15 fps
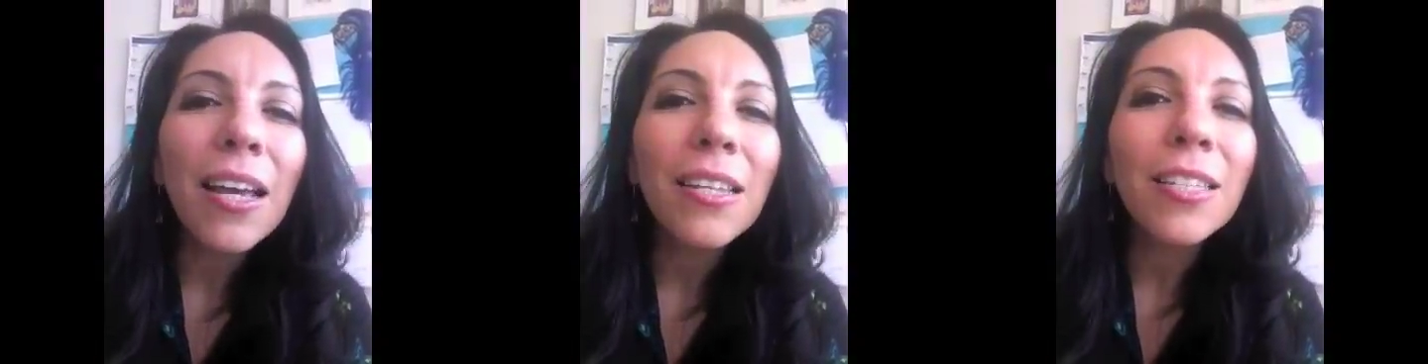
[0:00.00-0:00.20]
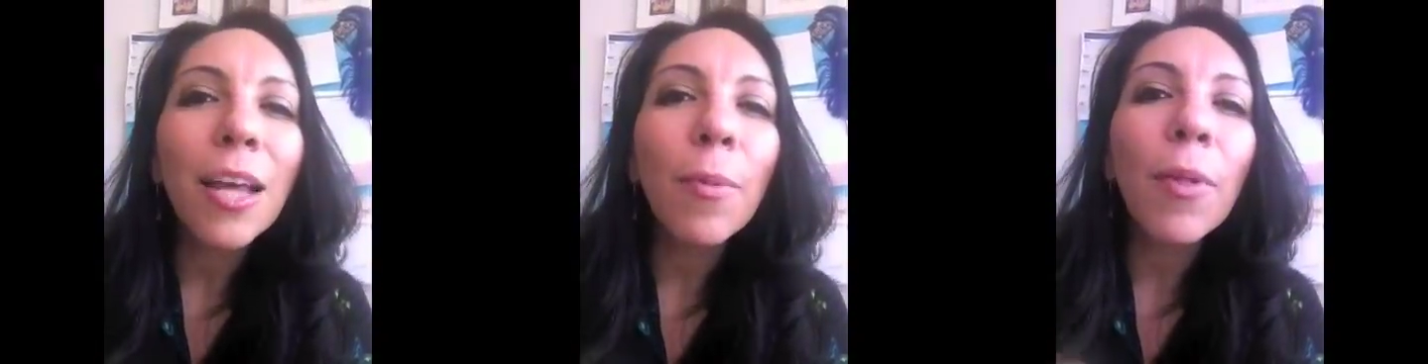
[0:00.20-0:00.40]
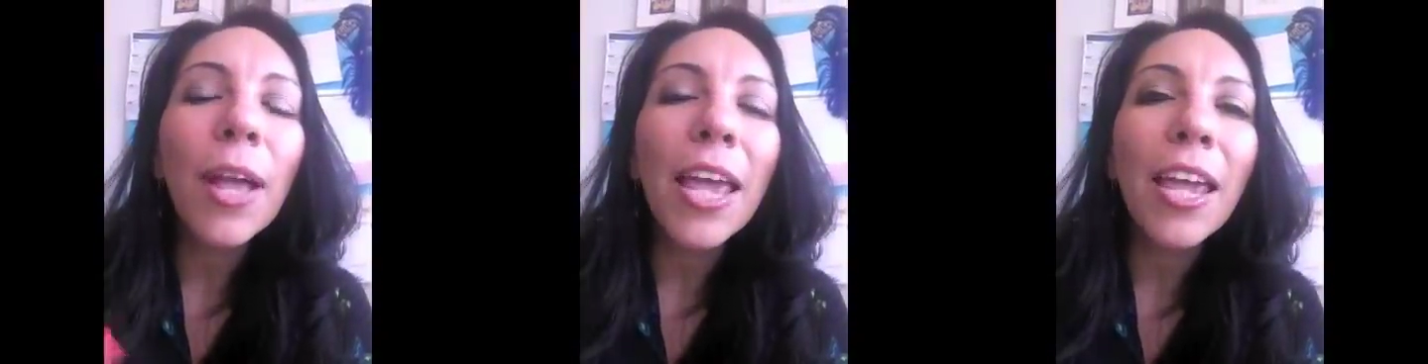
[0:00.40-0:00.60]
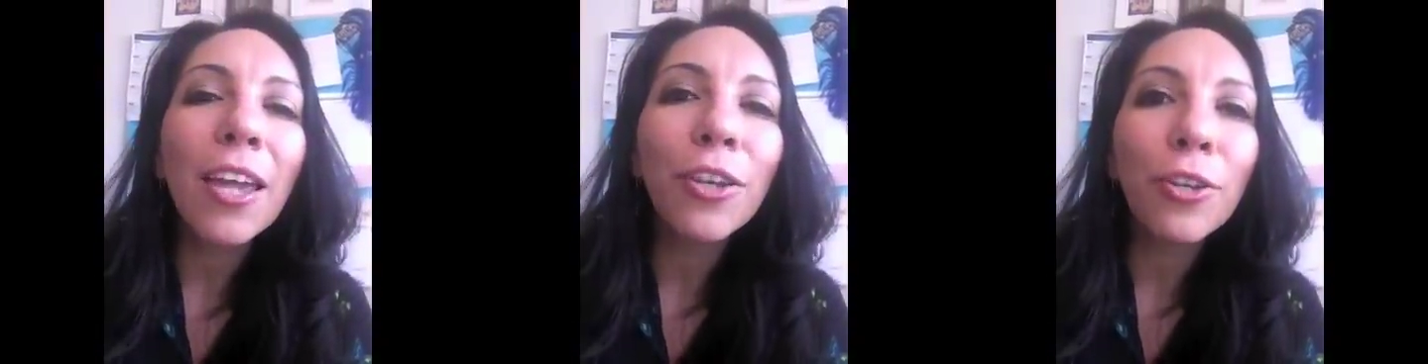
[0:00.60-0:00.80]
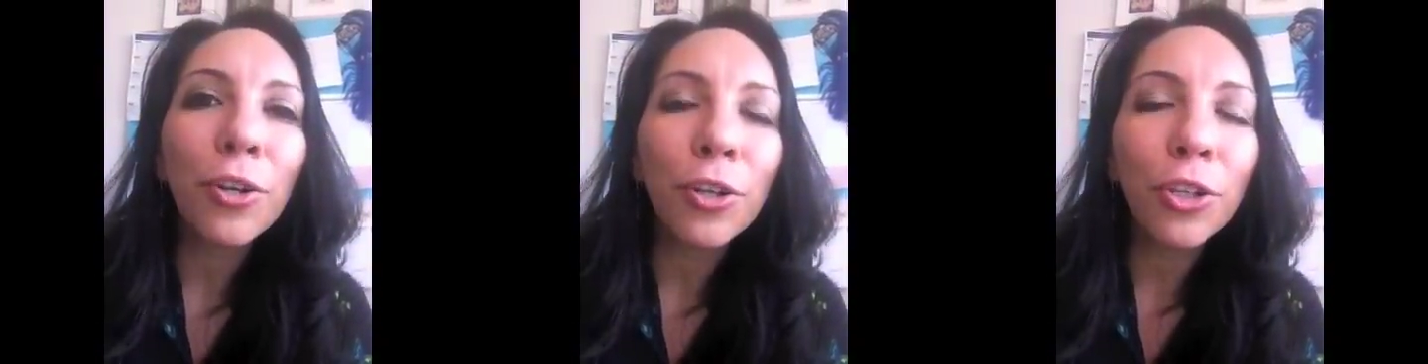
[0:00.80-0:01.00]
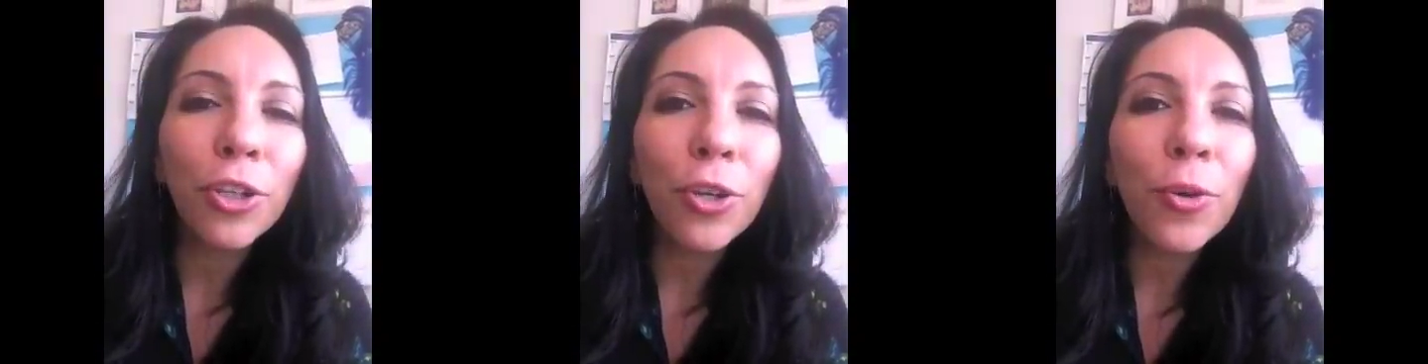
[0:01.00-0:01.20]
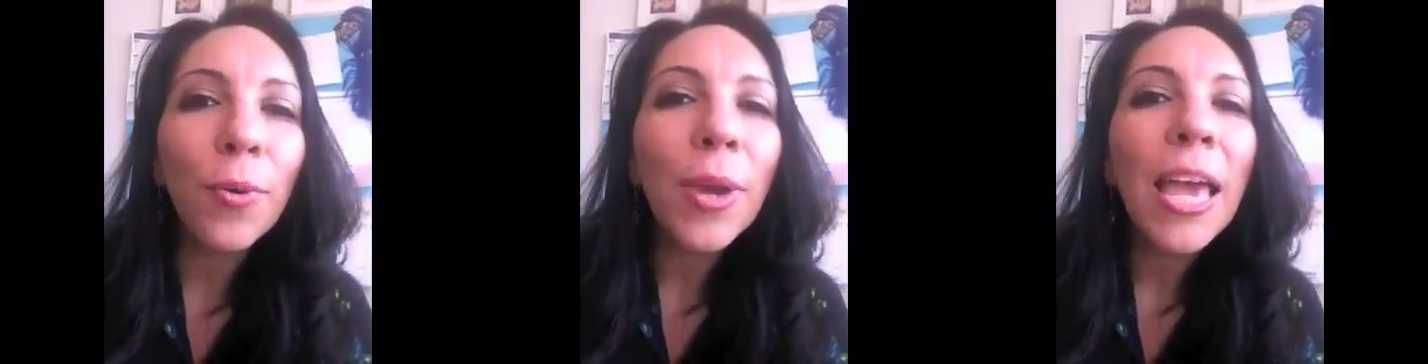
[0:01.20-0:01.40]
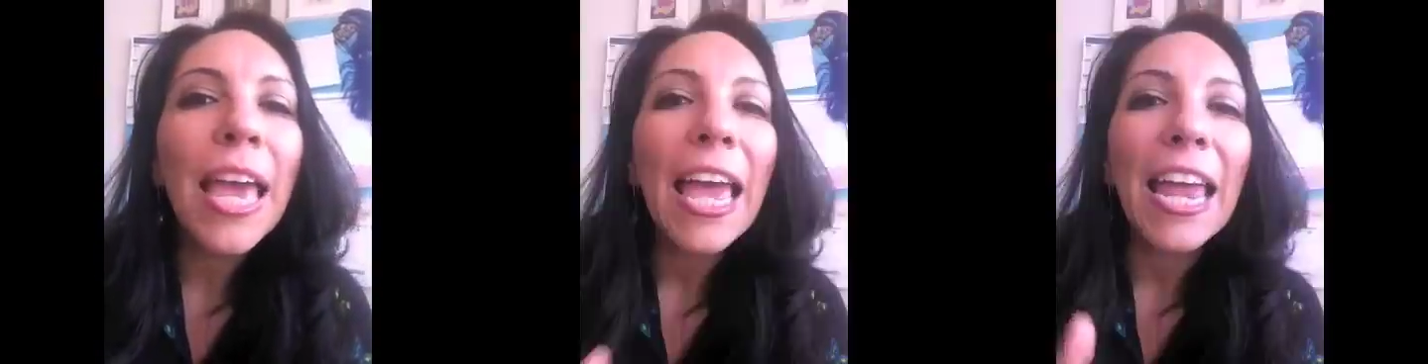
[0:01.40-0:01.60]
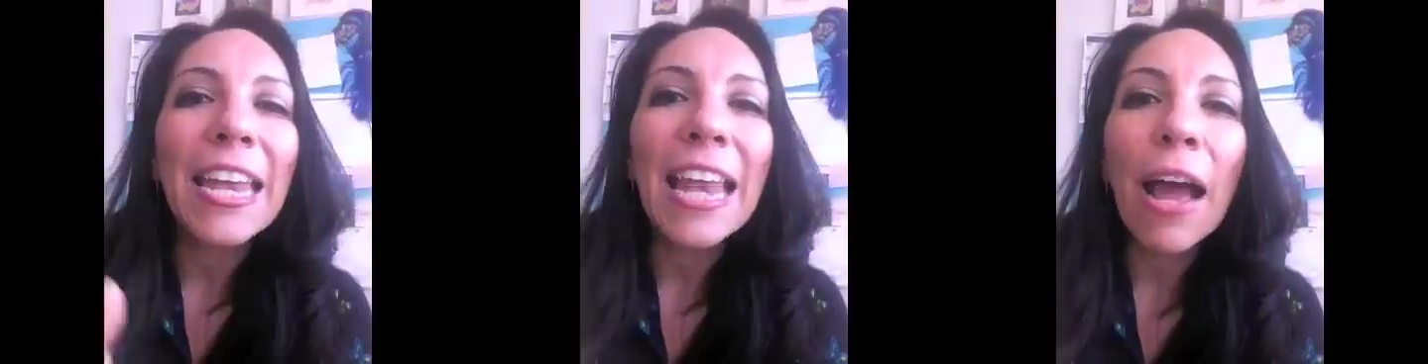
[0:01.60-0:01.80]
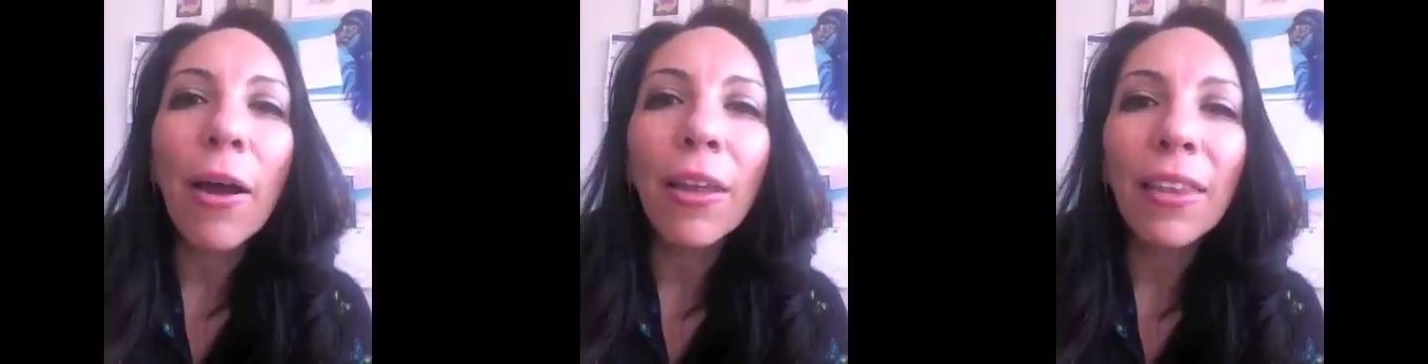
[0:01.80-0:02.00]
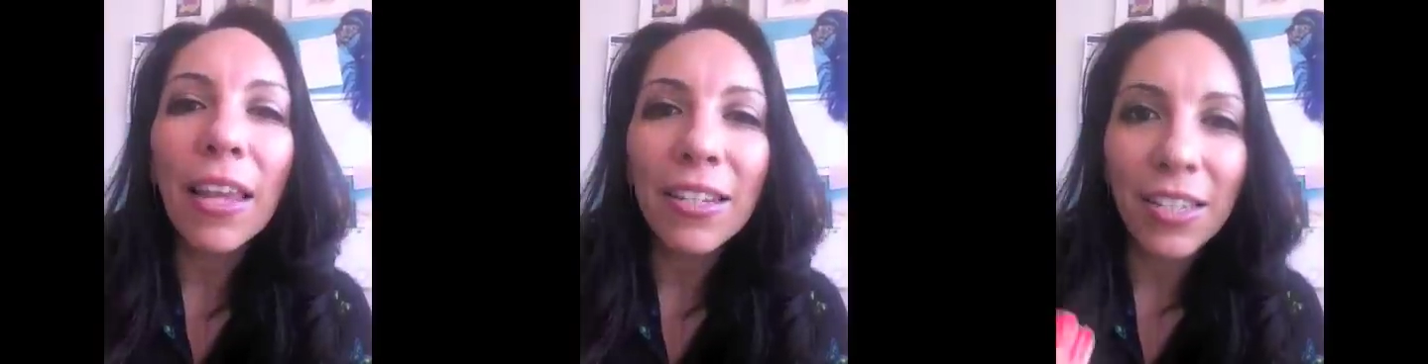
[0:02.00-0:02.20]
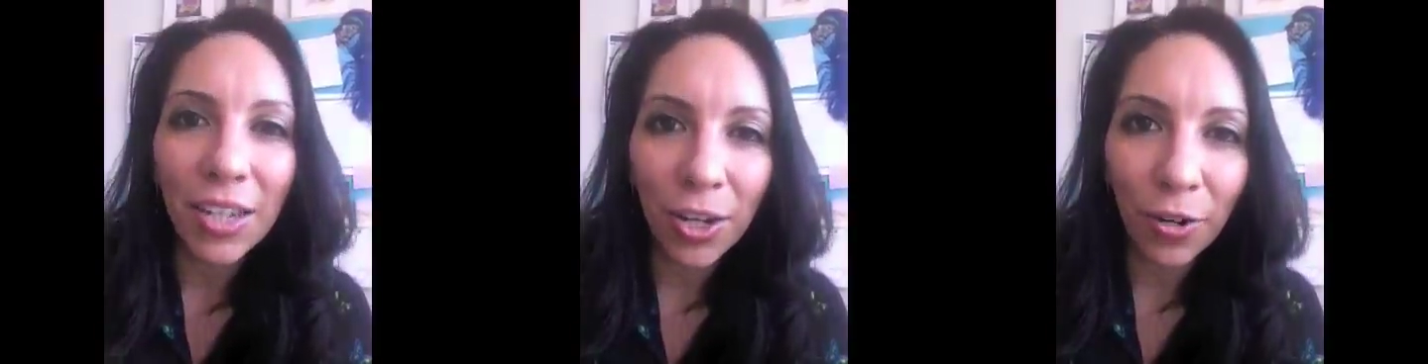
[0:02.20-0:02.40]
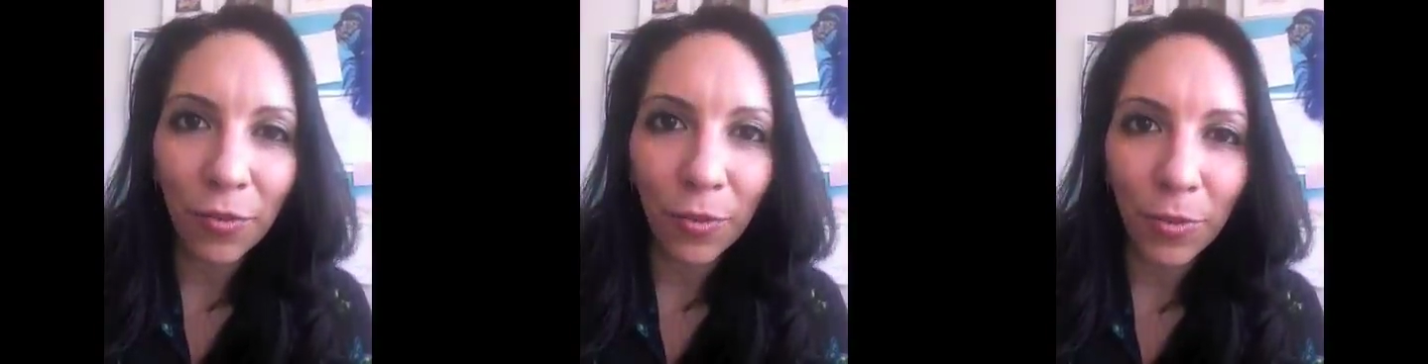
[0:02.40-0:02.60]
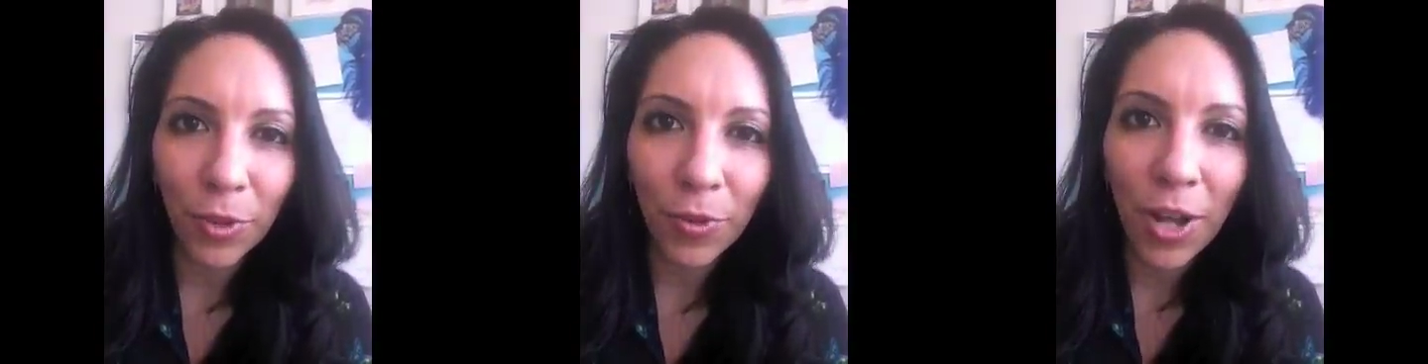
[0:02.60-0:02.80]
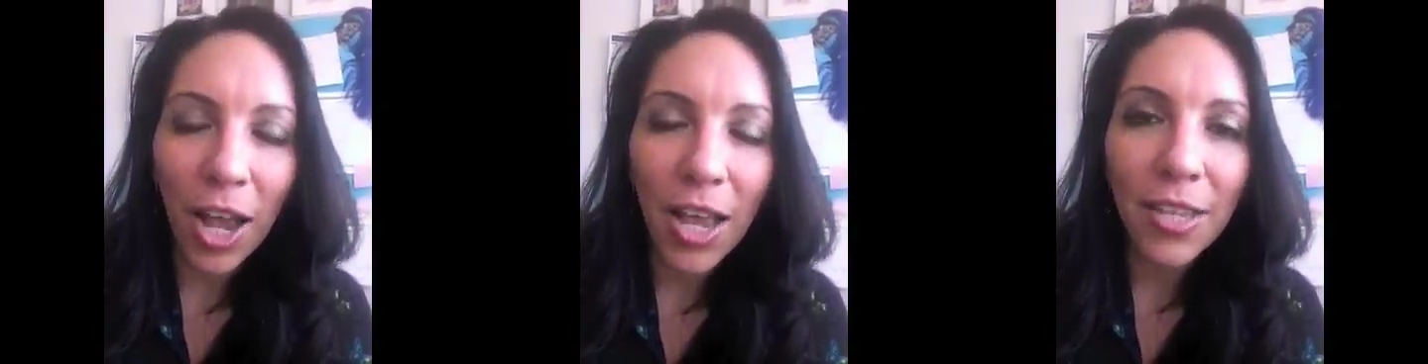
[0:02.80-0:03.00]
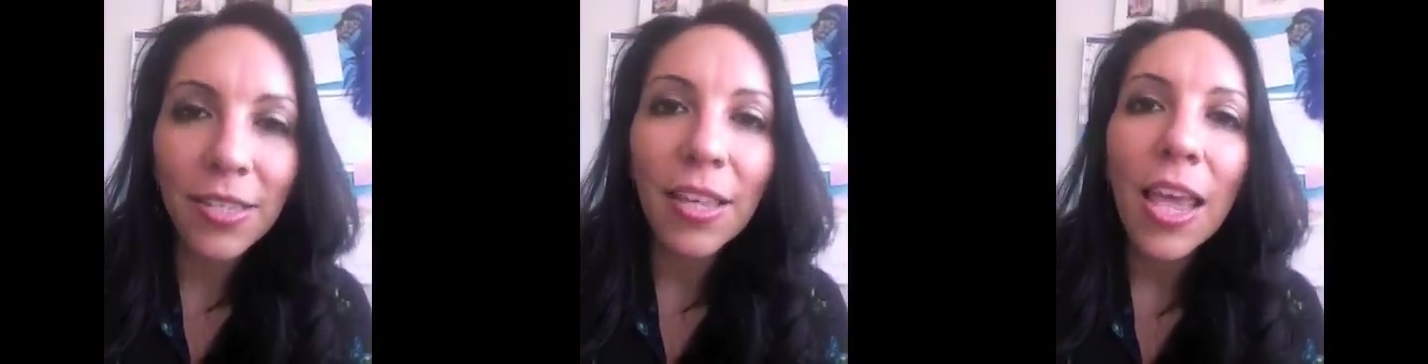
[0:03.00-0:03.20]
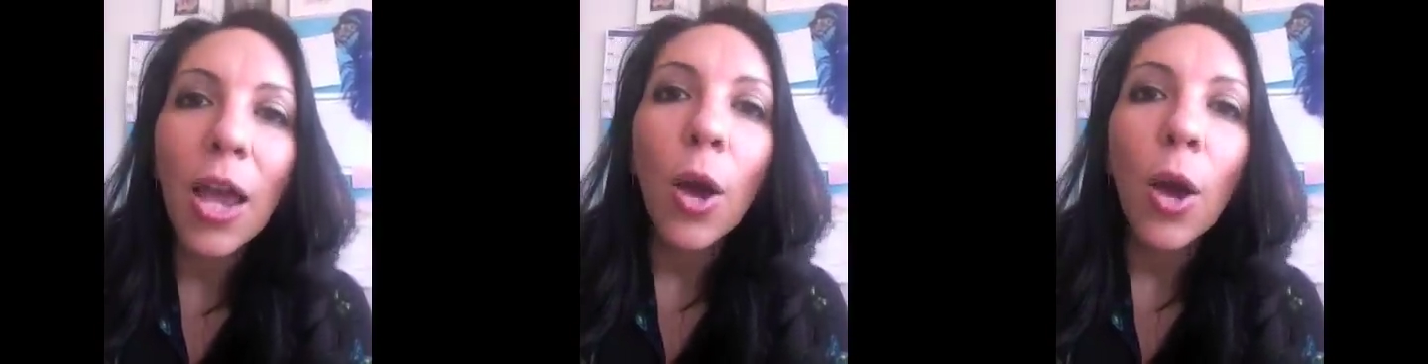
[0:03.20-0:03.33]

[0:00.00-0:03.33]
double A in your Q, and now I'd like to hear from you guys.